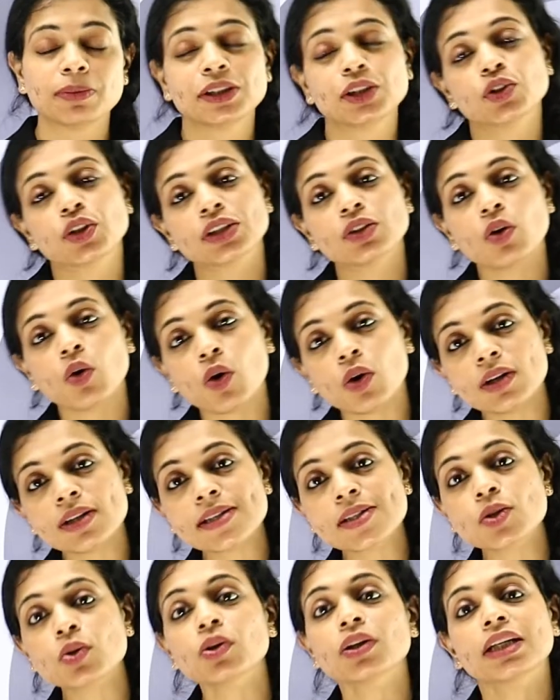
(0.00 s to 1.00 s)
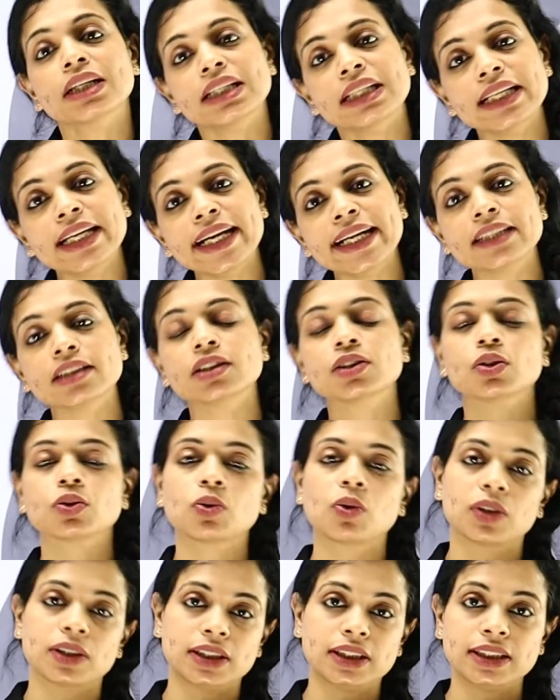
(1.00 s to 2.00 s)
but you can also create the
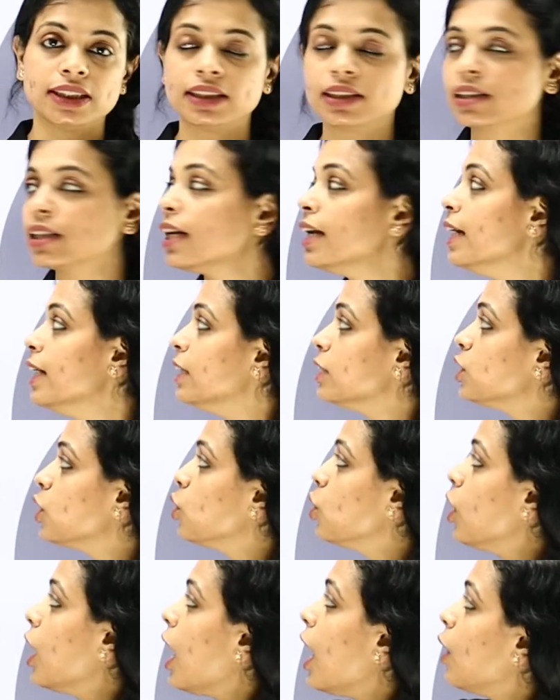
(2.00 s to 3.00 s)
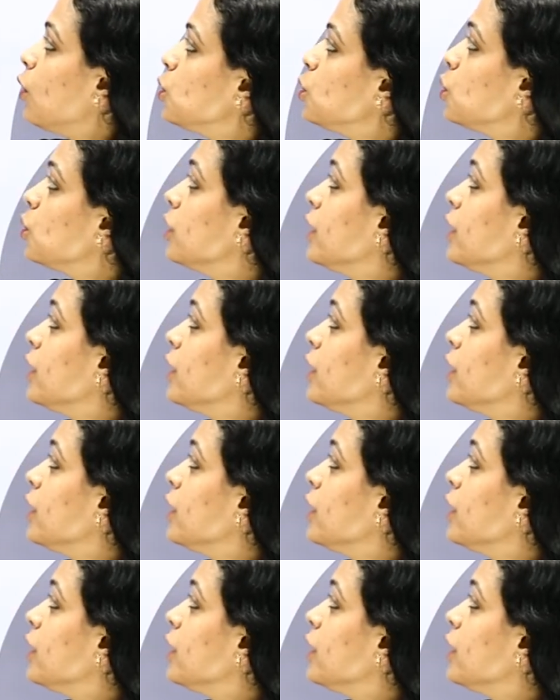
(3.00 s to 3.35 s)
content. So how to